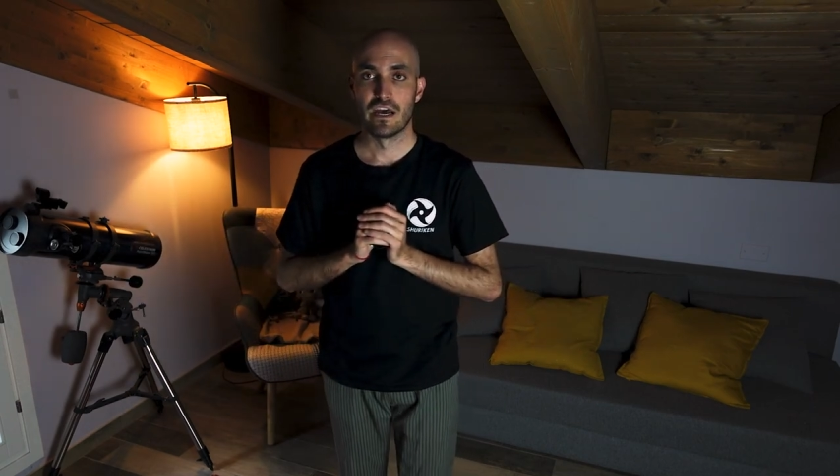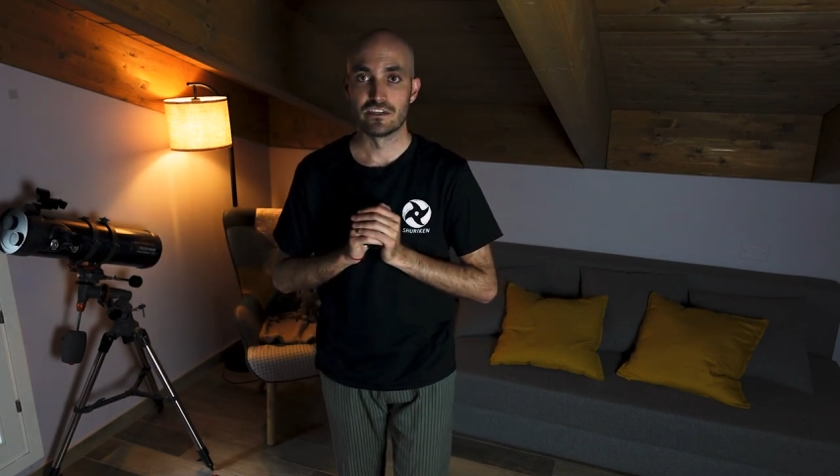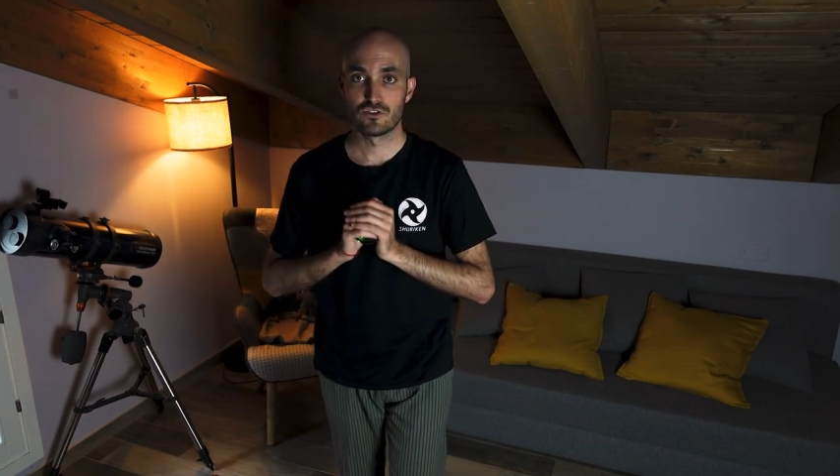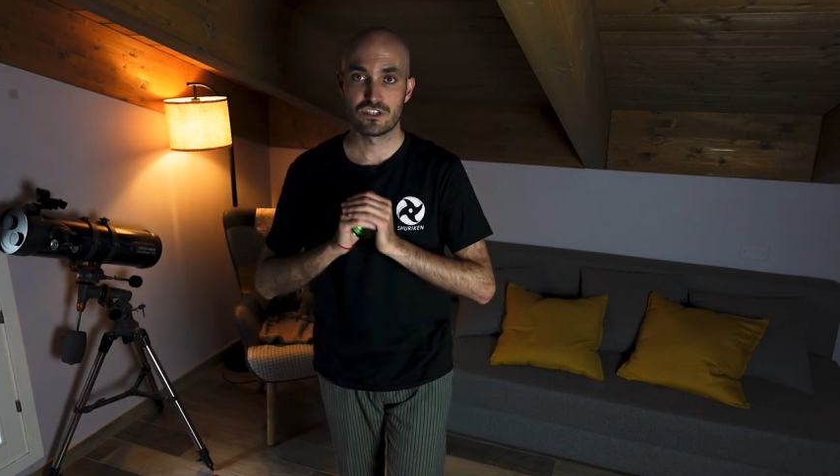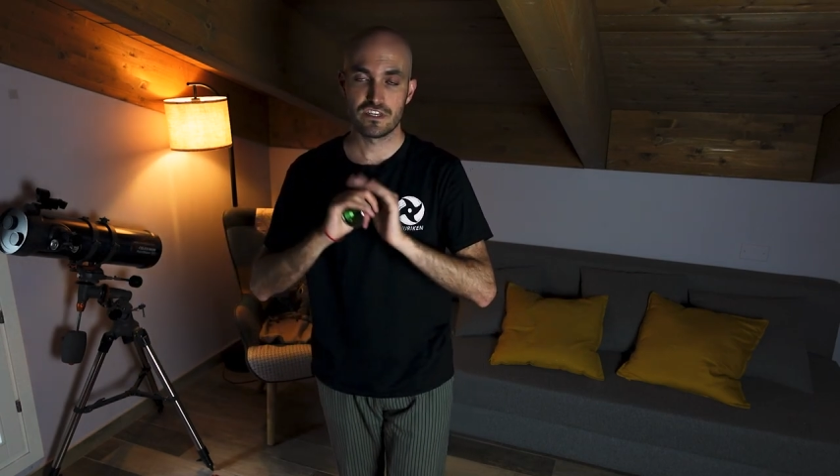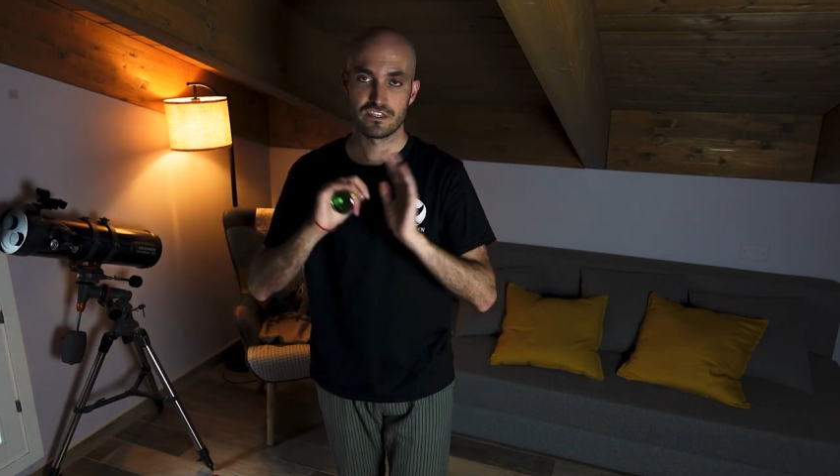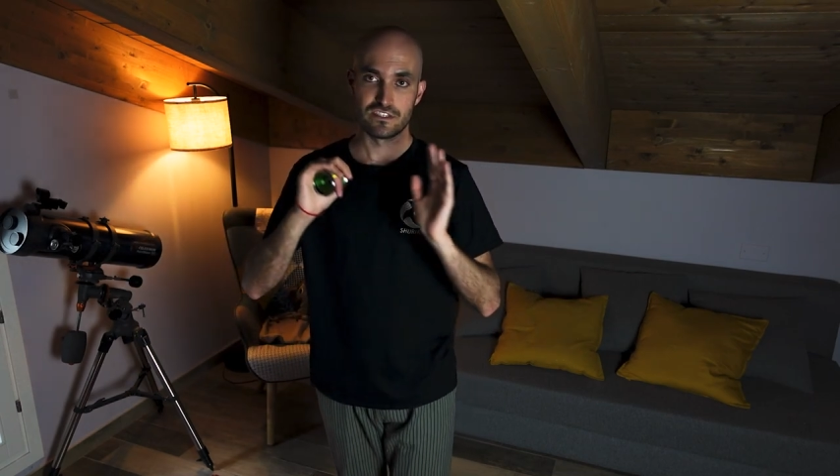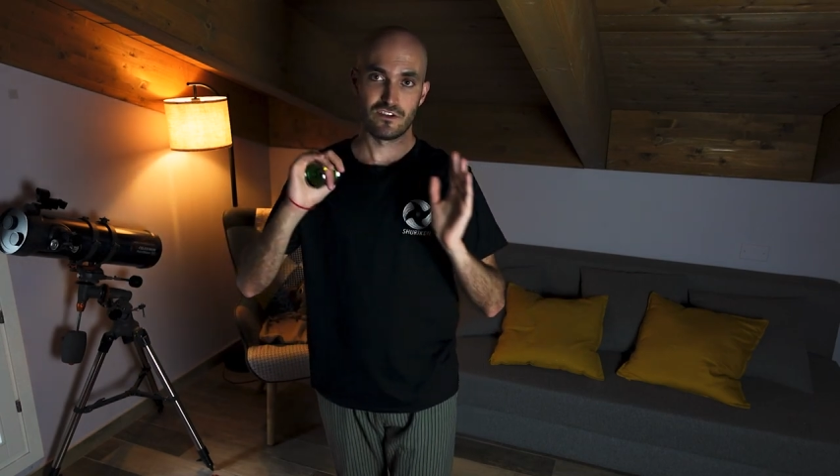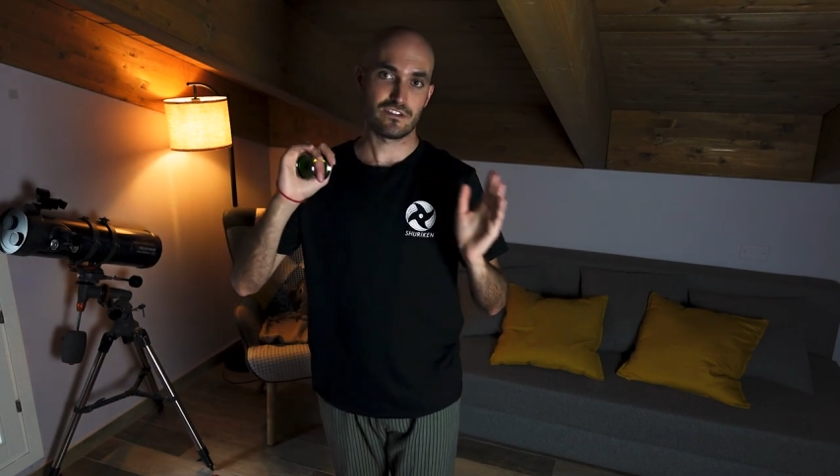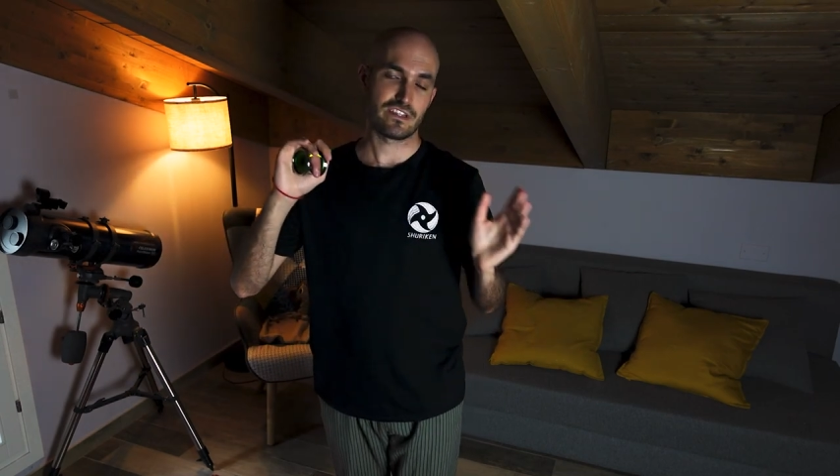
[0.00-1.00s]
As you see, it's
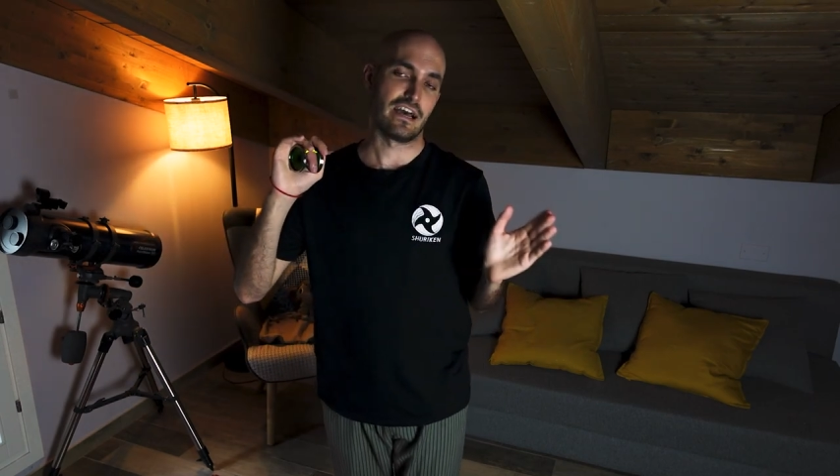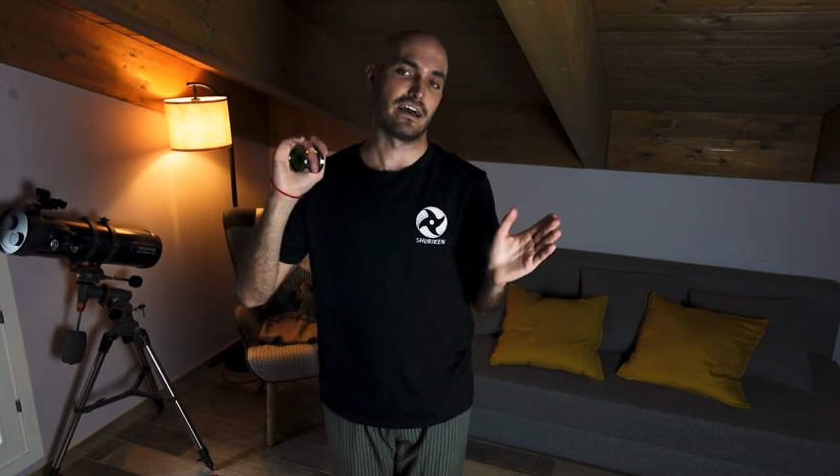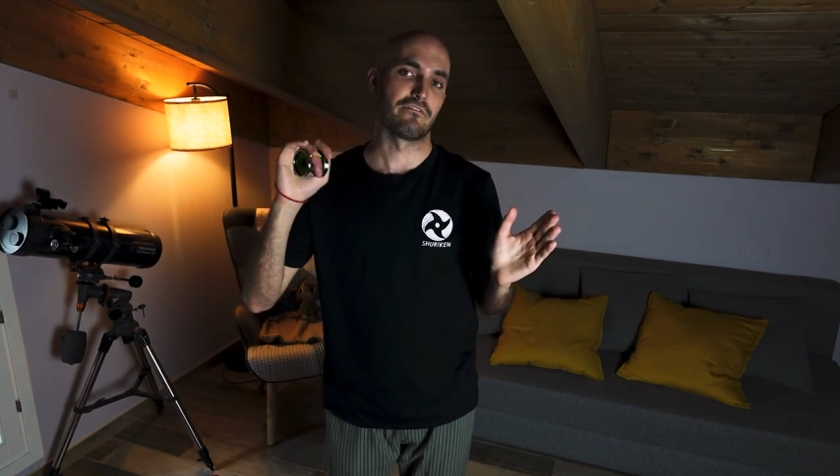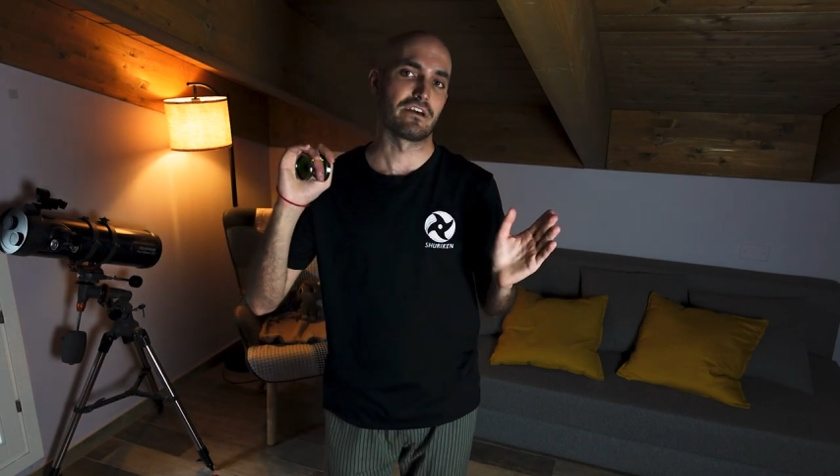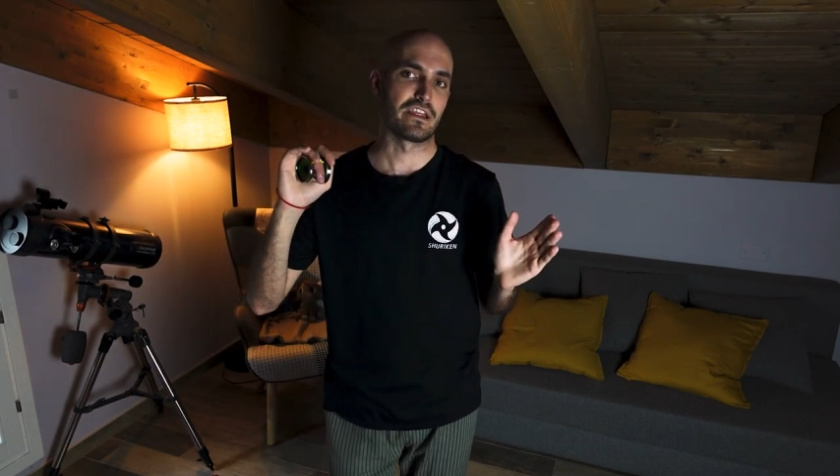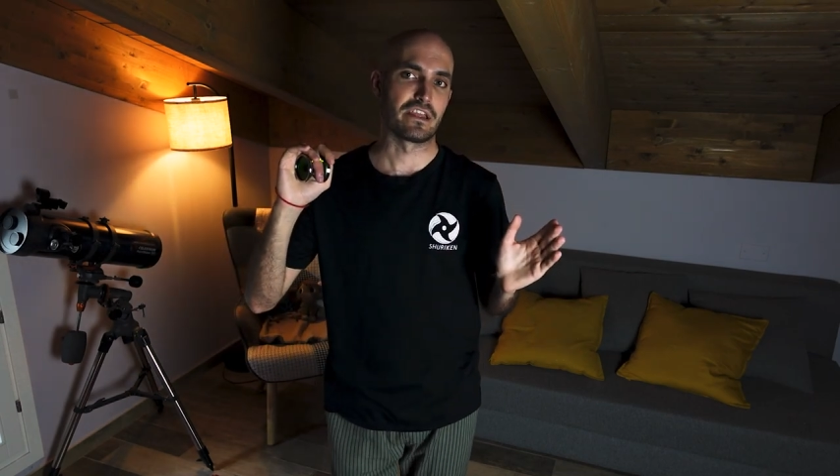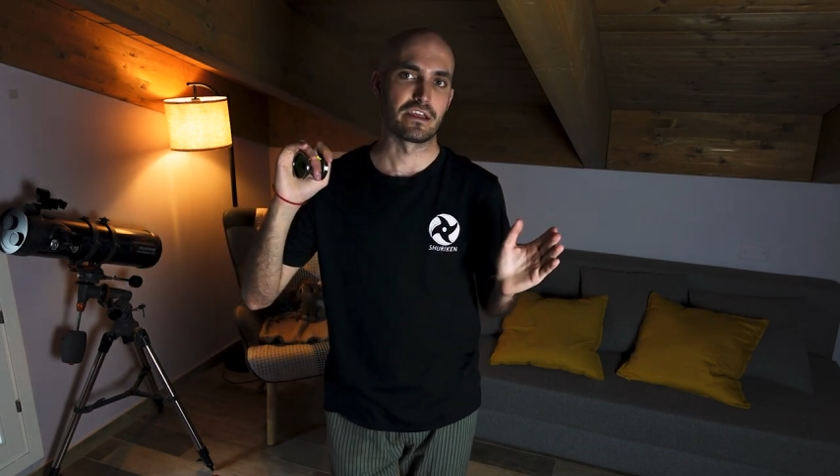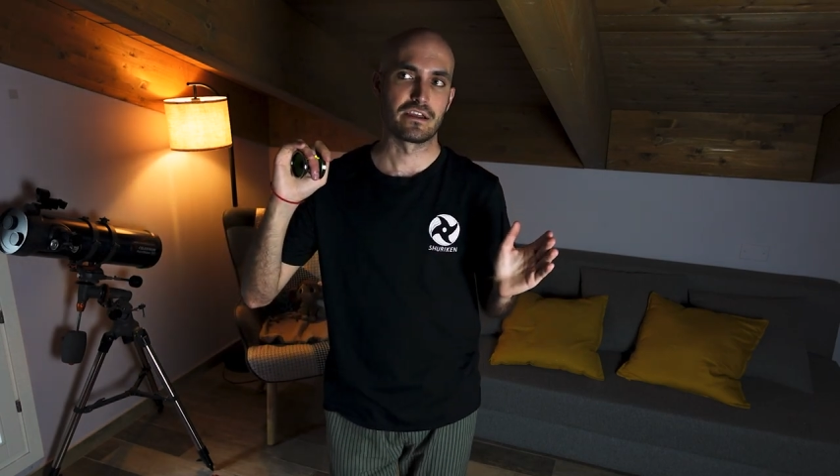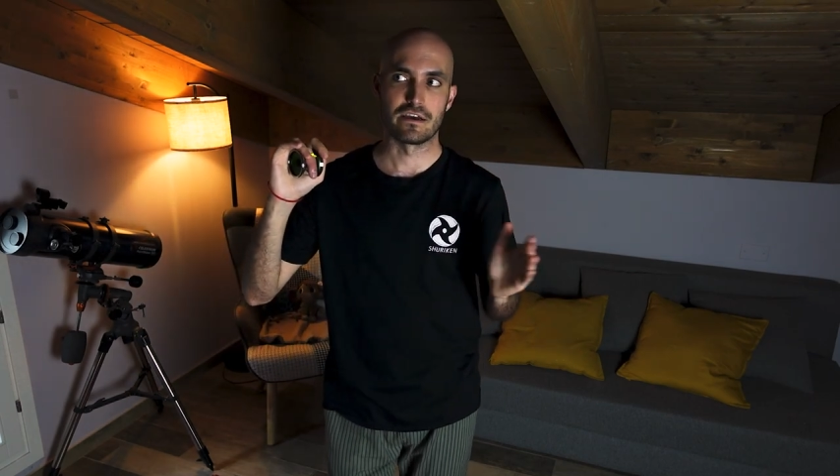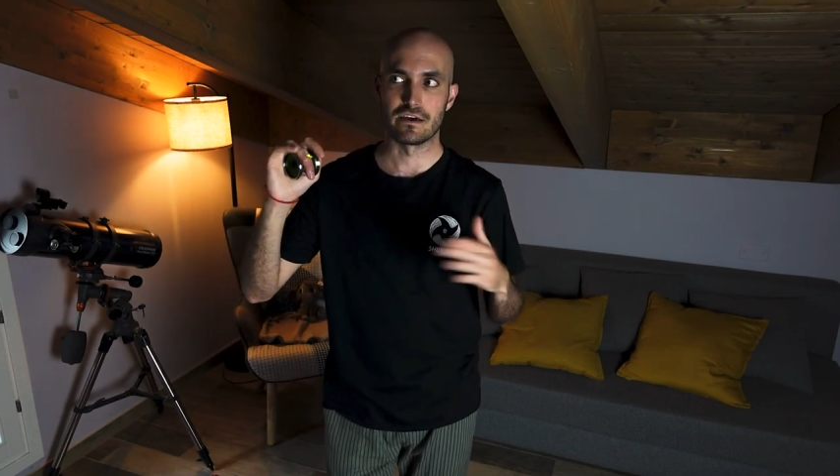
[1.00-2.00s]
not a very